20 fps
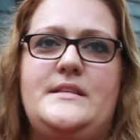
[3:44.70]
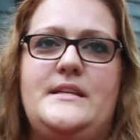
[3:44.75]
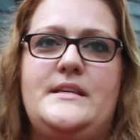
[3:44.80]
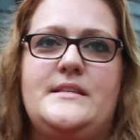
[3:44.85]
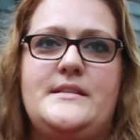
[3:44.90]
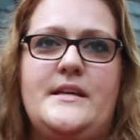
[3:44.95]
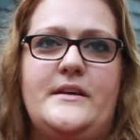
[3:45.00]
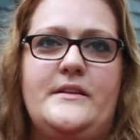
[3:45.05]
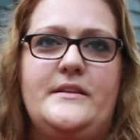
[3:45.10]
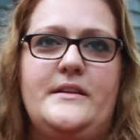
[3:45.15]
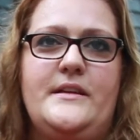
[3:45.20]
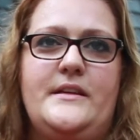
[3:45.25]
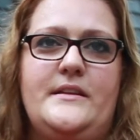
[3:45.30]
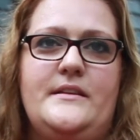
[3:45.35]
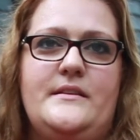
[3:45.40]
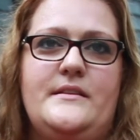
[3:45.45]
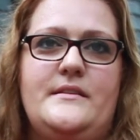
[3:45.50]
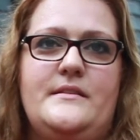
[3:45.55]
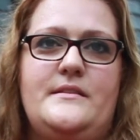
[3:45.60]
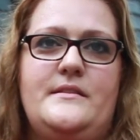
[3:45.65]

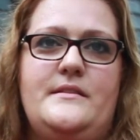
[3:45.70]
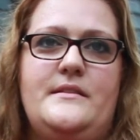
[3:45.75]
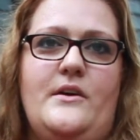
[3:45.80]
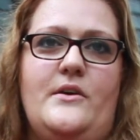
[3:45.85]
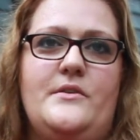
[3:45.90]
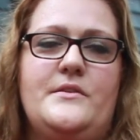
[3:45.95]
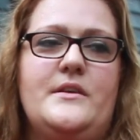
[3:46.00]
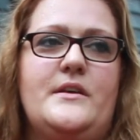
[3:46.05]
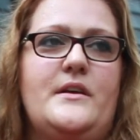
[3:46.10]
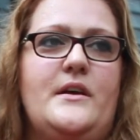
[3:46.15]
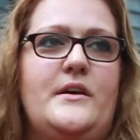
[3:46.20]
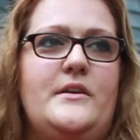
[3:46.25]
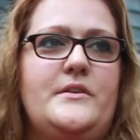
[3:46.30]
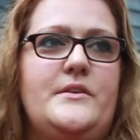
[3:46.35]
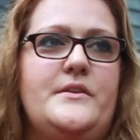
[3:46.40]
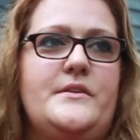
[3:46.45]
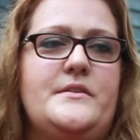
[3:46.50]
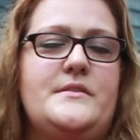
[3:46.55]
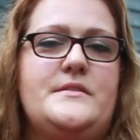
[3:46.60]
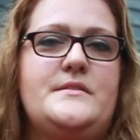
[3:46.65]
detailing, all the
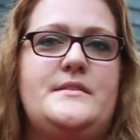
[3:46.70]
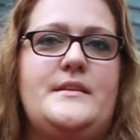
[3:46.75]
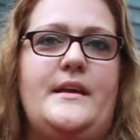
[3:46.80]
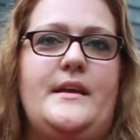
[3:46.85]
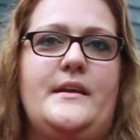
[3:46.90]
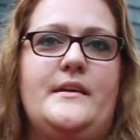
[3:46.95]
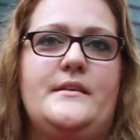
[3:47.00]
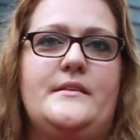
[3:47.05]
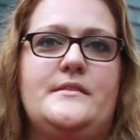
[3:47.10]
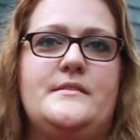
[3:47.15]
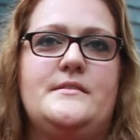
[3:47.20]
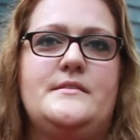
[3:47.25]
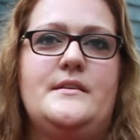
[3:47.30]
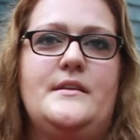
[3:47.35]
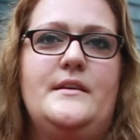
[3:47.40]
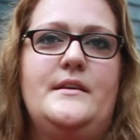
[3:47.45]
colors and